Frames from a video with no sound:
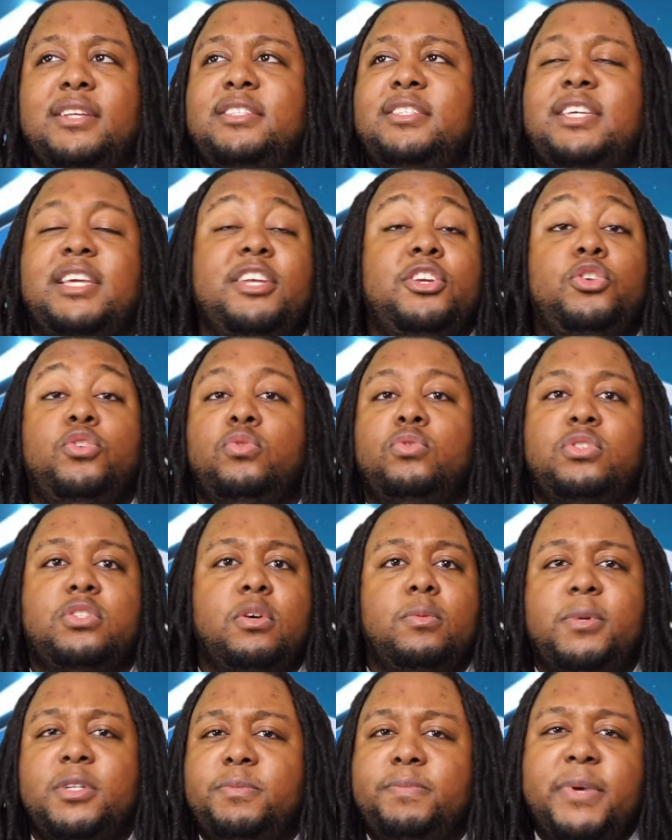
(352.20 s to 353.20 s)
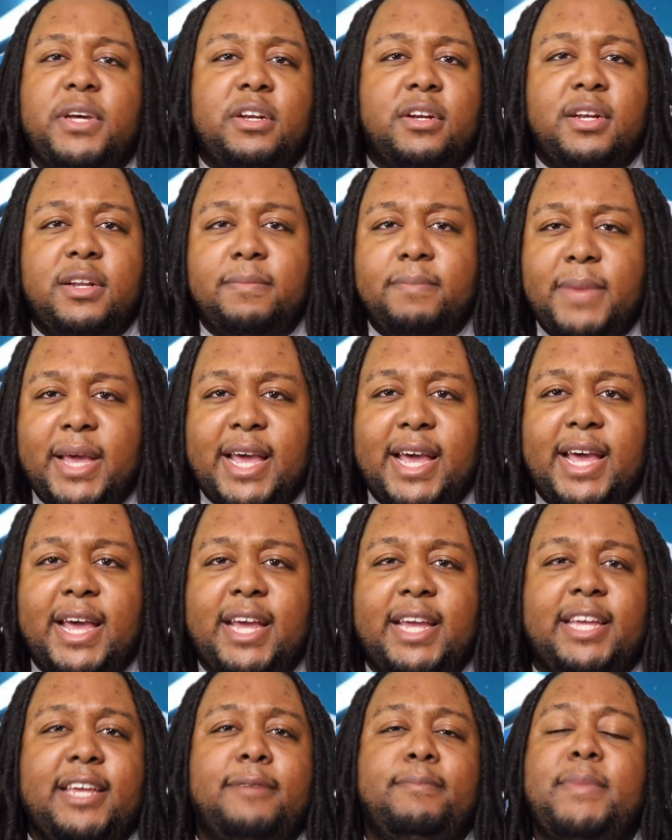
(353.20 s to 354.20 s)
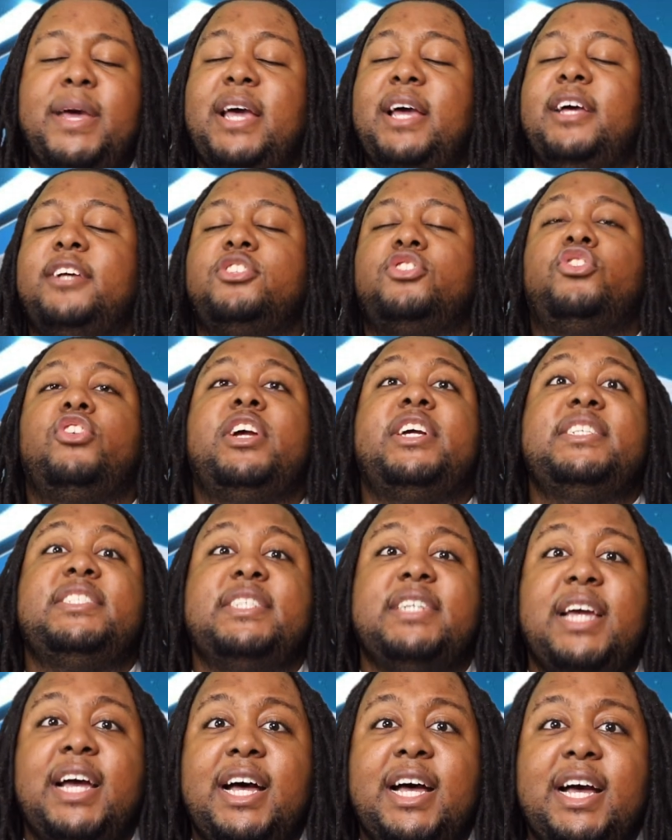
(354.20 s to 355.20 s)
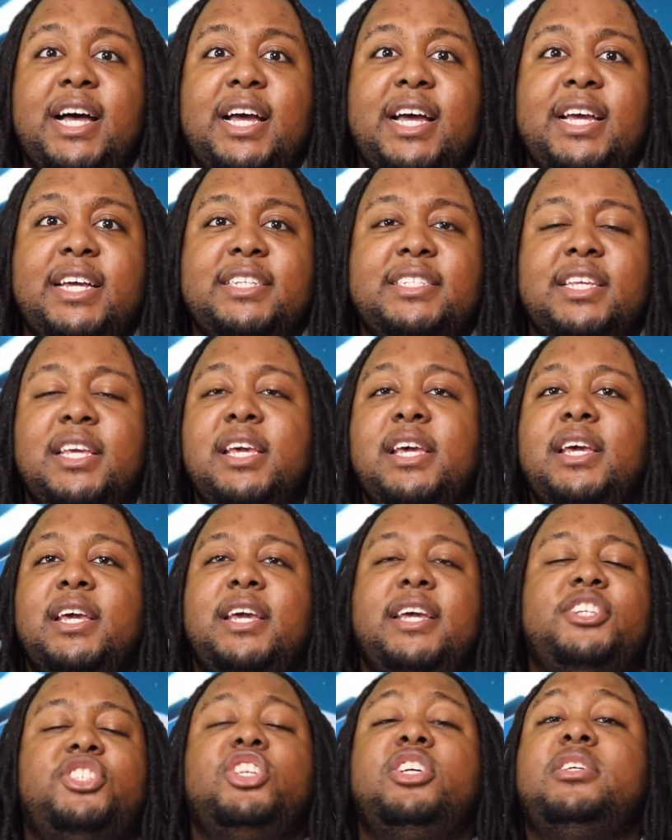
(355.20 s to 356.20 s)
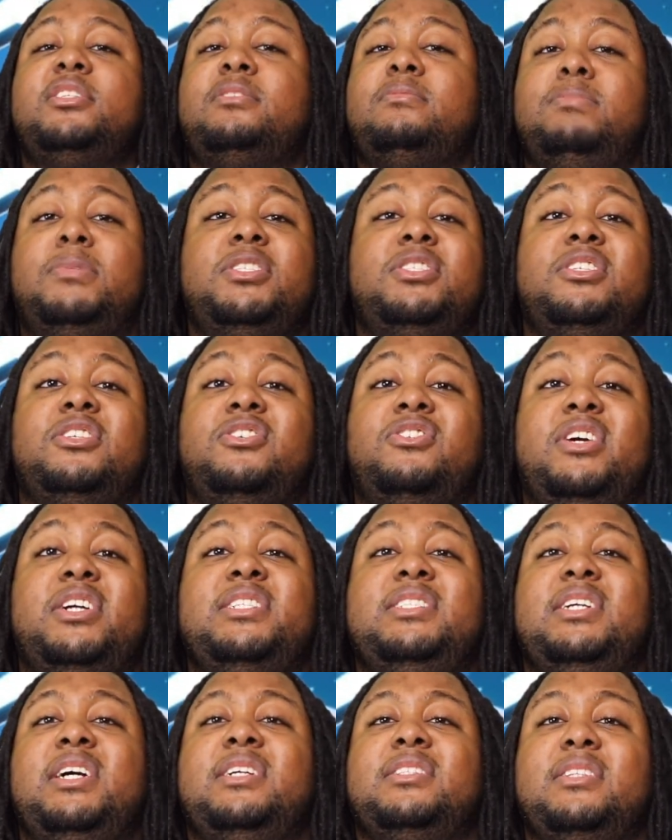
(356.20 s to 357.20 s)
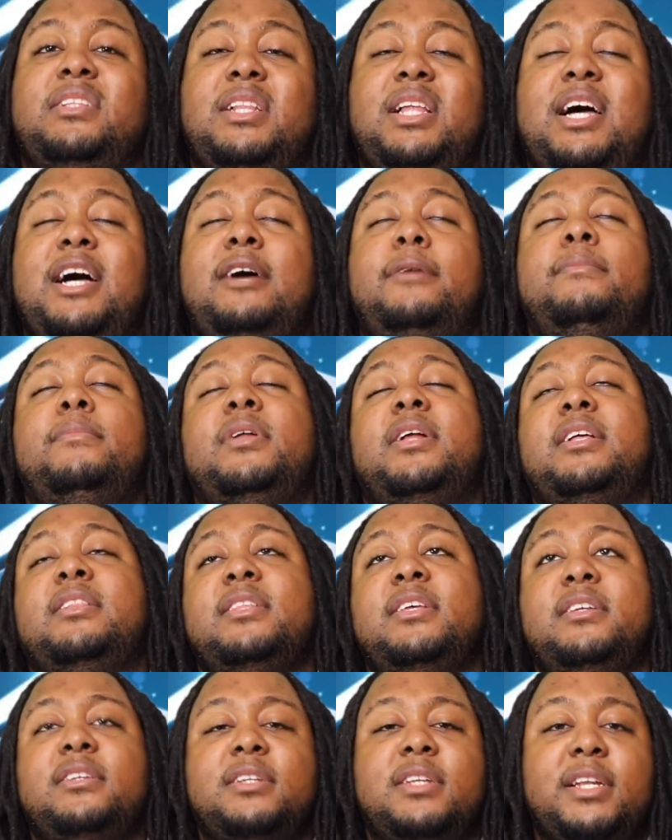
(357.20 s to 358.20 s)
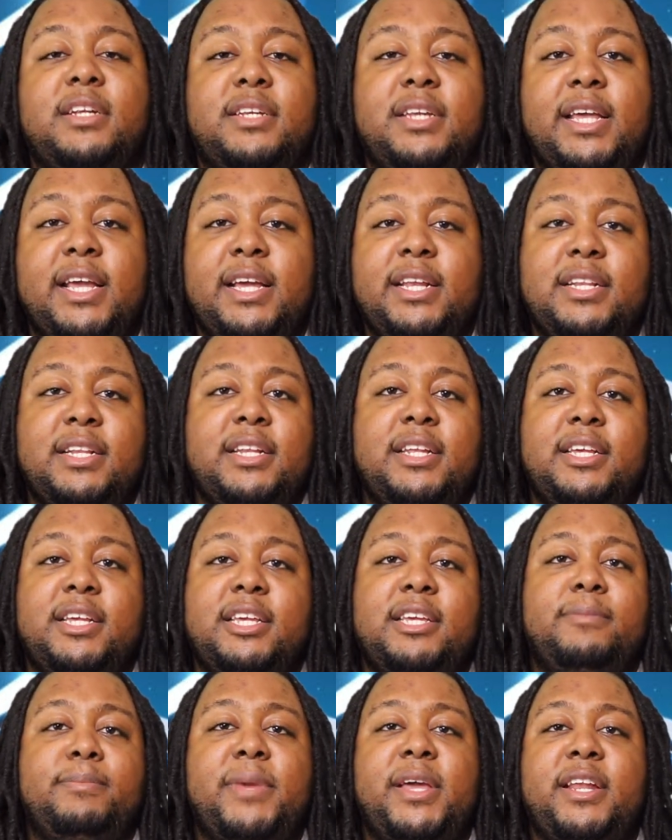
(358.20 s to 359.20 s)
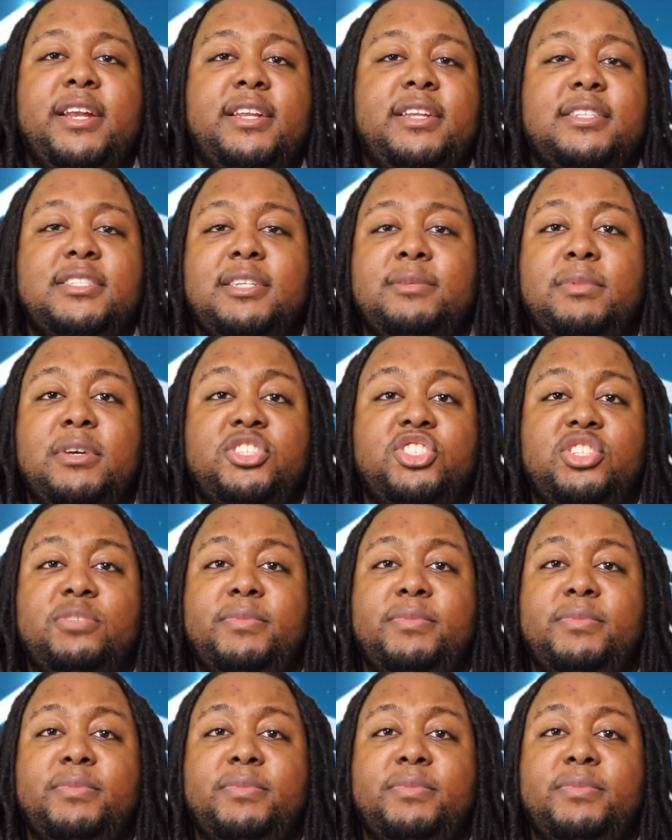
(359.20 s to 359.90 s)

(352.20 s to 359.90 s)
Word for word: can do so much better than Matt, and Matt has crazy eyes. And she mentioned crazy eyes a lot, but I think like the editing, it made it seem like she